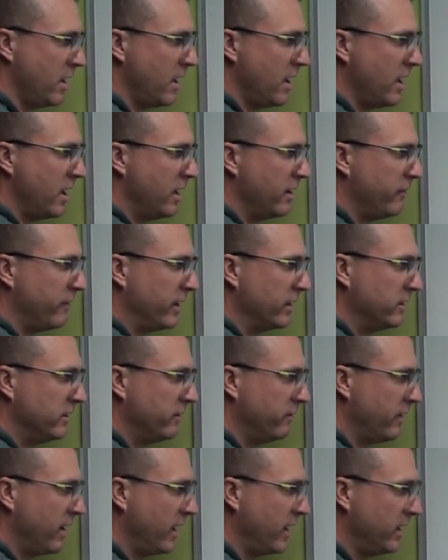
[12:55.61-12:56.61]
And if I
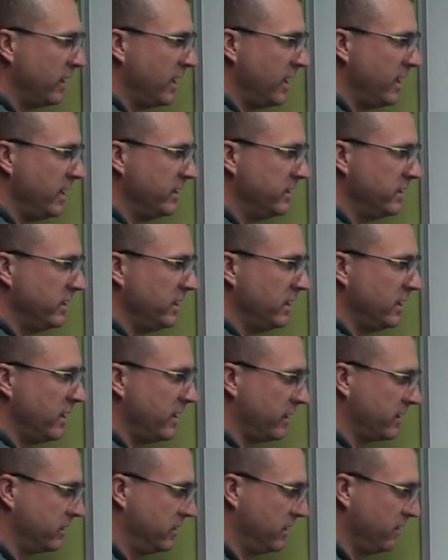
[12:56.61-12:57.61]
divide
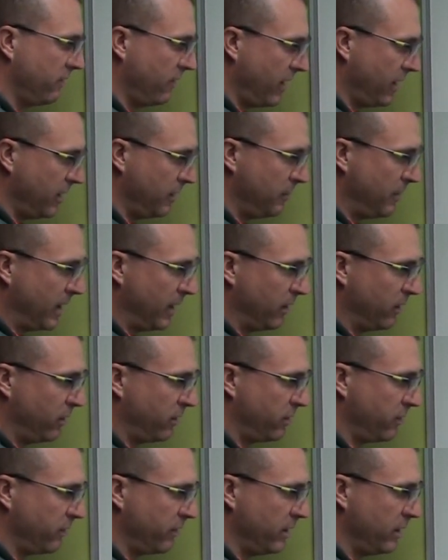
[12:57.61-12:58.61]
18x divided by
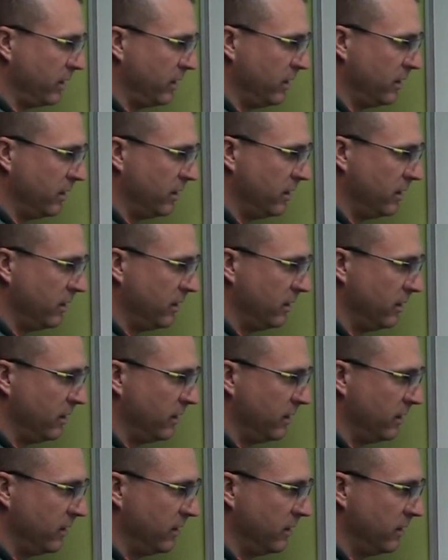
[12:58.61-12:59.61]
3,
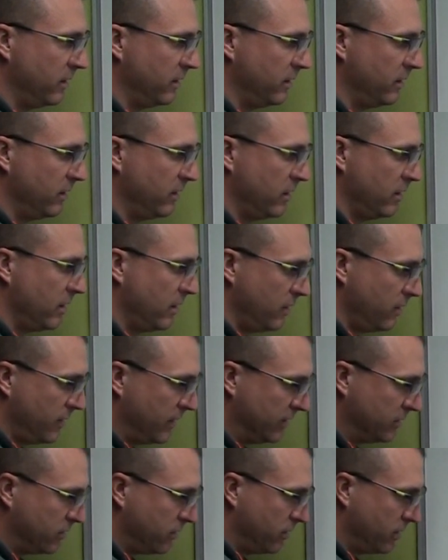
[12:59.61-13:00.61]

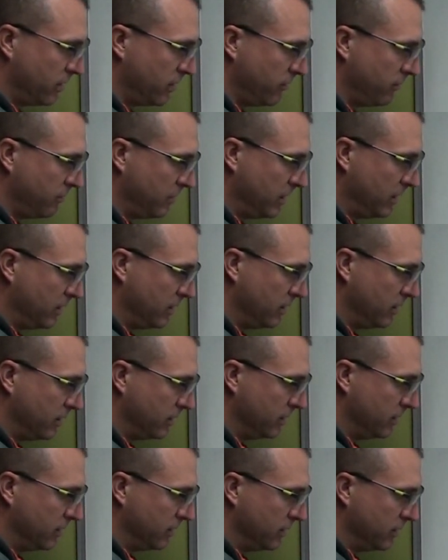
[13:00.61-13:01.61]
that's going to give me
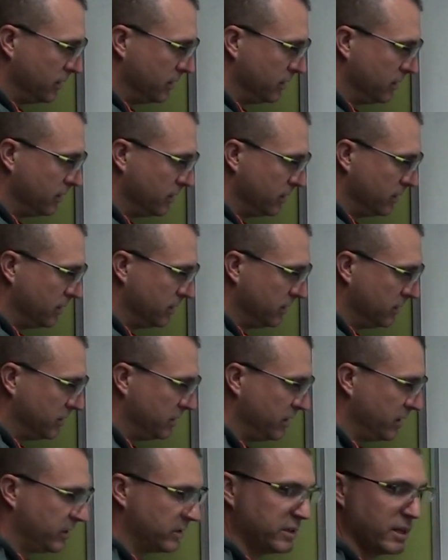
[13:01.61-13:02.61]

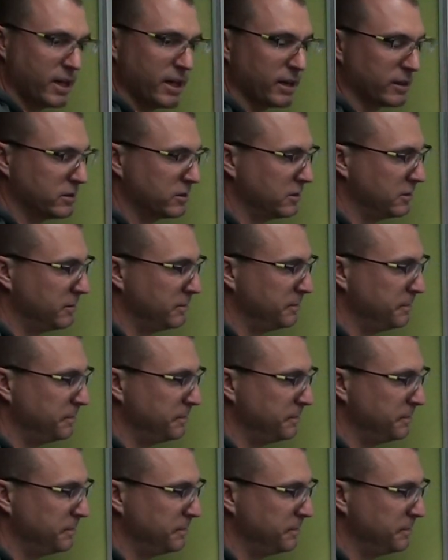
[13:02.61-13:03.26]
6x.